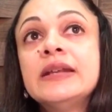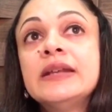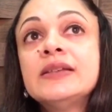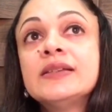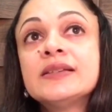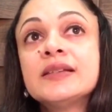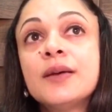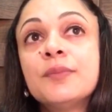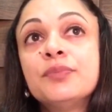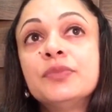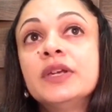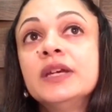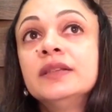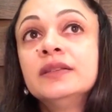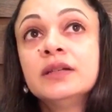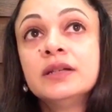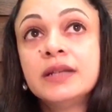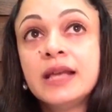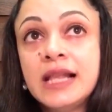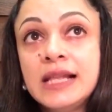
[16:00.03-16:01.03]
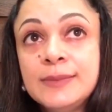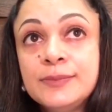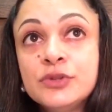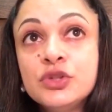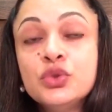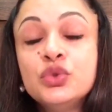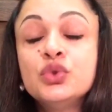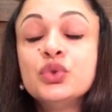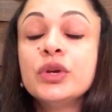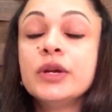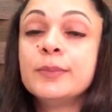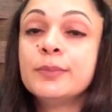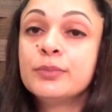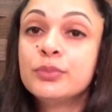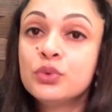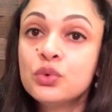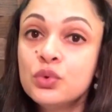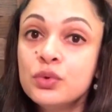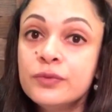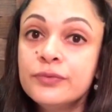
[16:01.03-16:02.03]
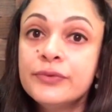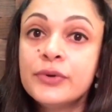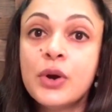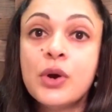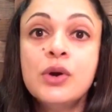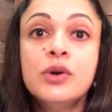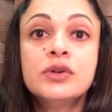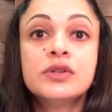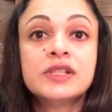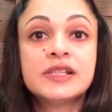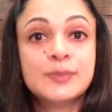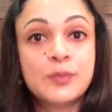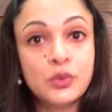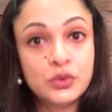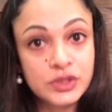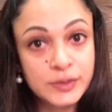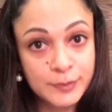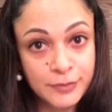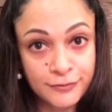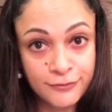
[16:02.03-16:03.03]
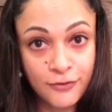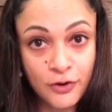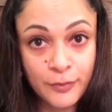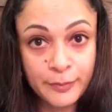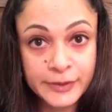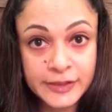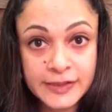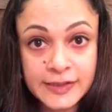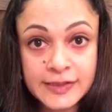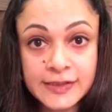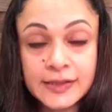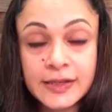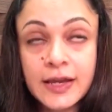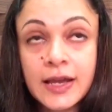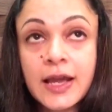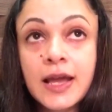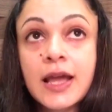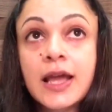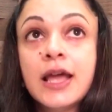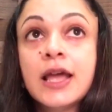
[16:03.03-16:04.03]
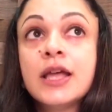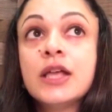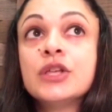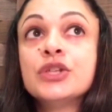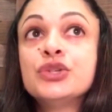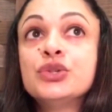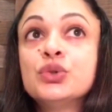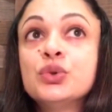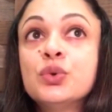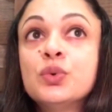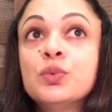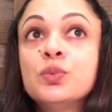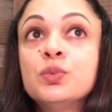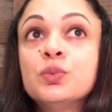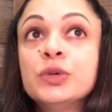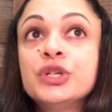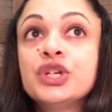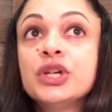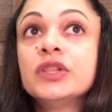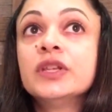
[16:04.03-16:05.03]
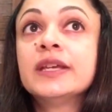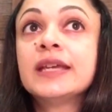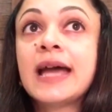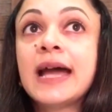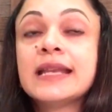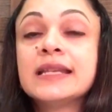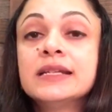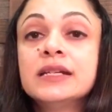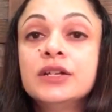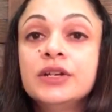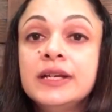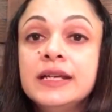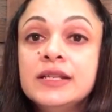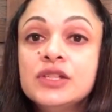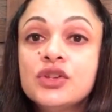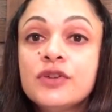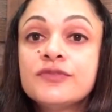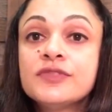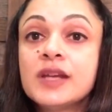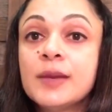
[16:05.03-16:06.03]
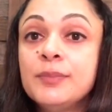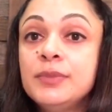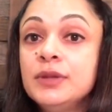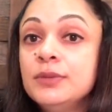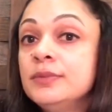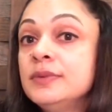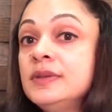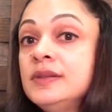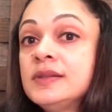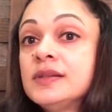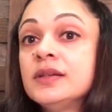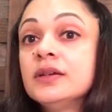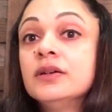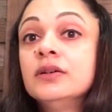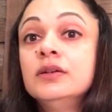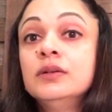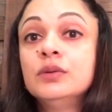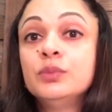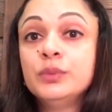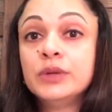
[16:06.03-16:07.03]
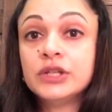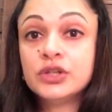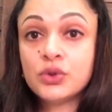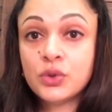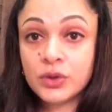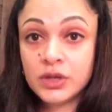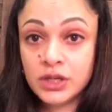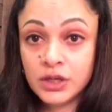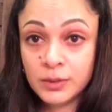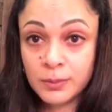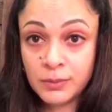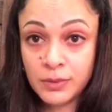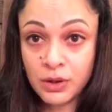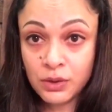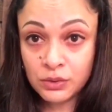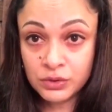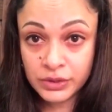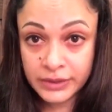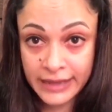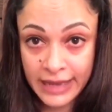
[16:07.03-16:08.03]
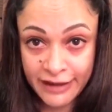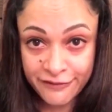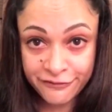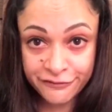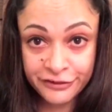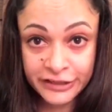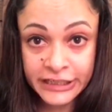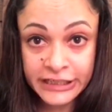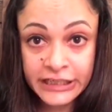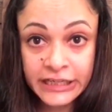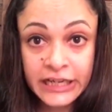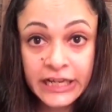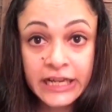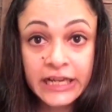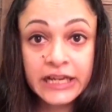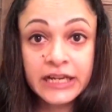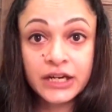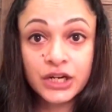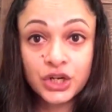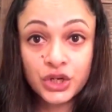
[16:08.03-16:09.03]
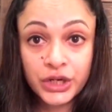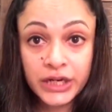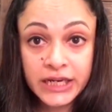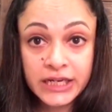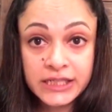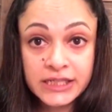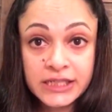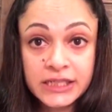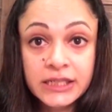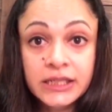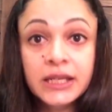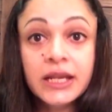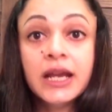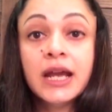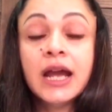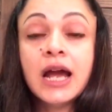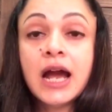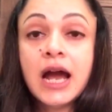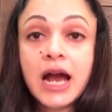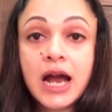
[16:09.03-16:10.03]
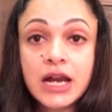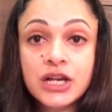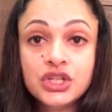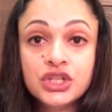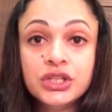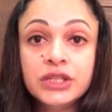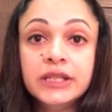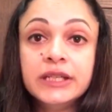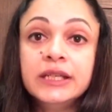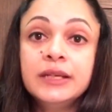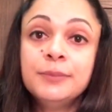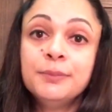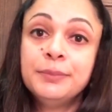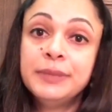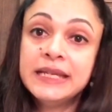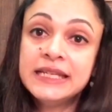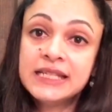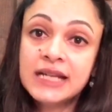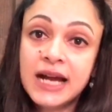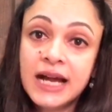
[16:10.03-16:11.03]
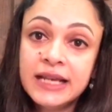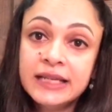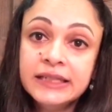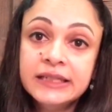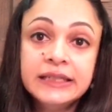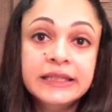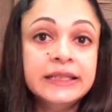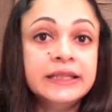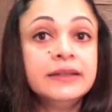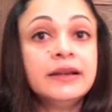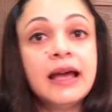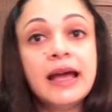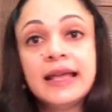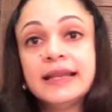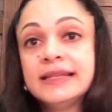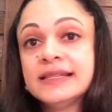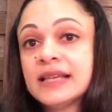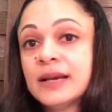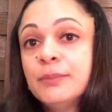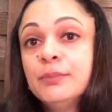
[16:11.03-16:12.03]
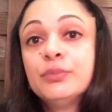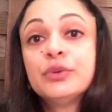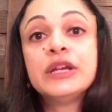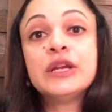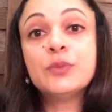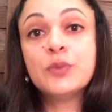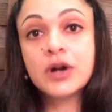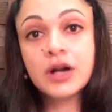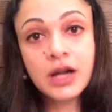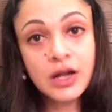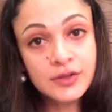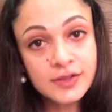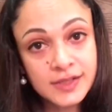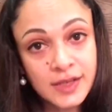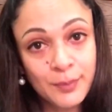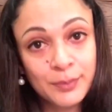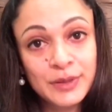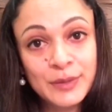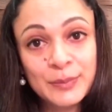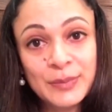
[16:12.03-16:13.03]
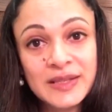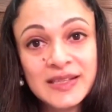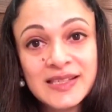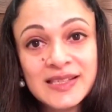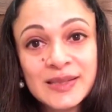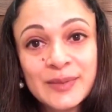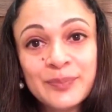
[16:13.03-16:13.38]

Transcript: something that helps you to improve your sports performance. So, which are the categories of supplements here? We are talking about caffeine, creatine, arginine, beta-alanine and some pre-workout supplements.